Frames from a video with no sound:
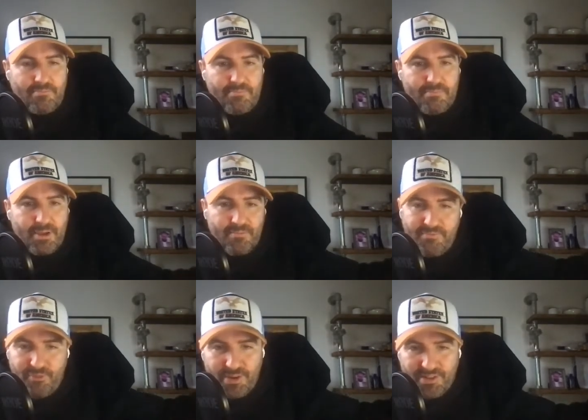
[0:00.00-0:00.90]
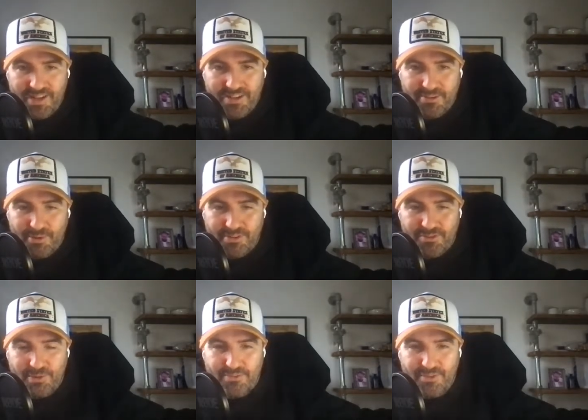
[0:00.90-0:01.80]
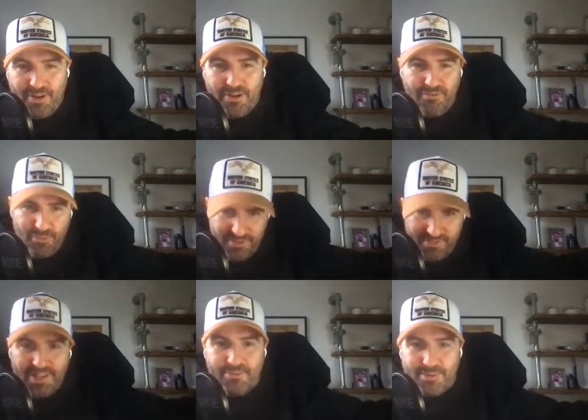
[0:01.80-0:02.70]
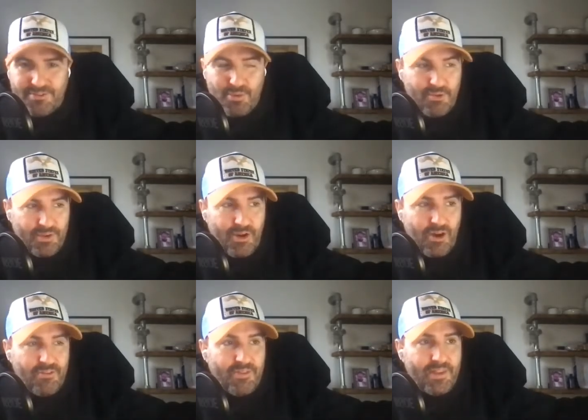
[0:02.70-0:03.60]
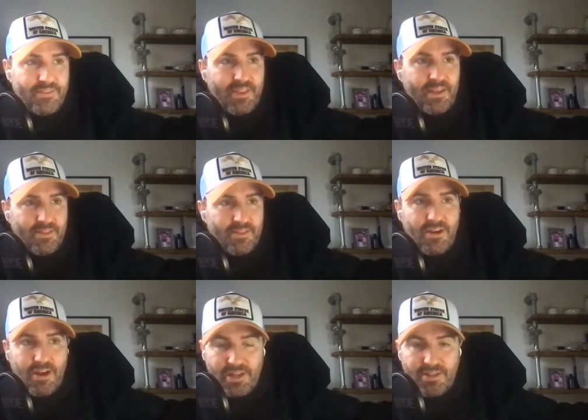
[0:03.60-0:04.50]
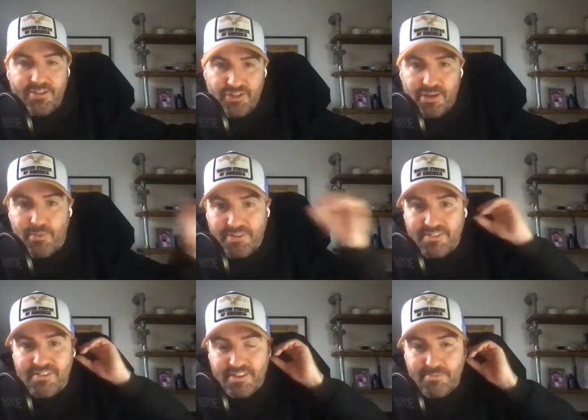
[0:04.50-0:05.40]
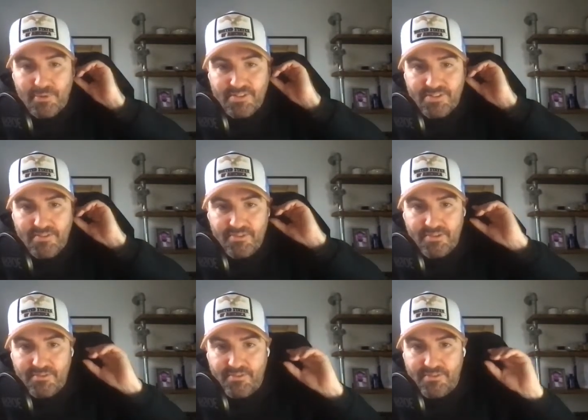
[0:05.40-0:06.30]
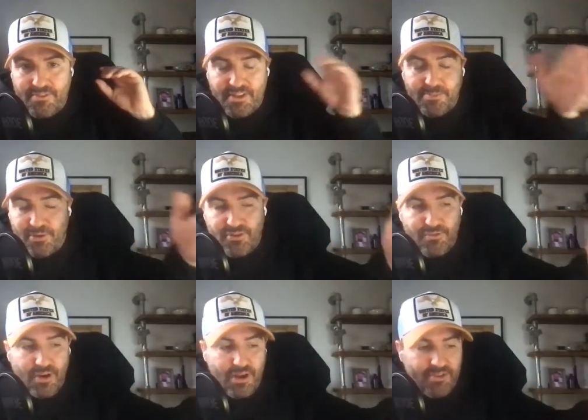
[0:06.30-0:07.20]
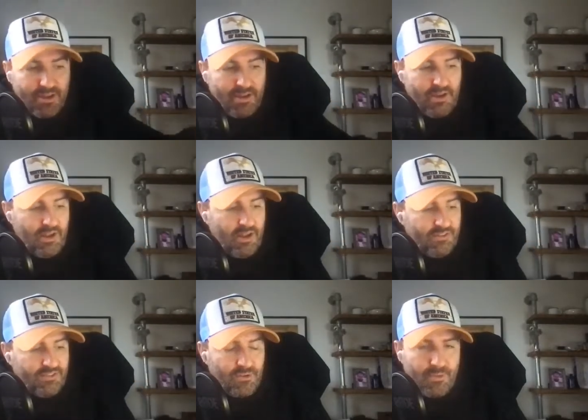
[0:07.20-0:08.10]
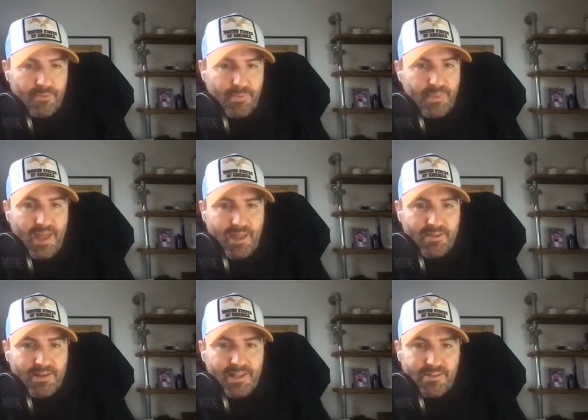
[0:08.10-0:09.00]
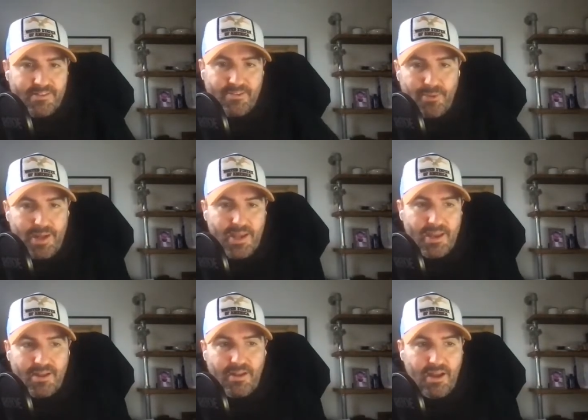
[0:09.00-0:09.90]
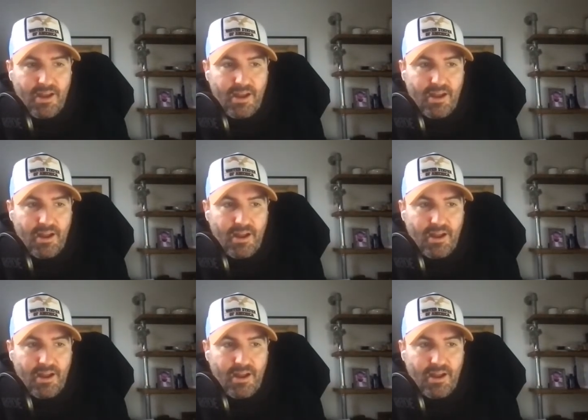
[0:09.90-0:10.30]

4 years later it went to 25. 4 years later it went to 12.5, and then earlier this year it went to 6.25. So that leads to a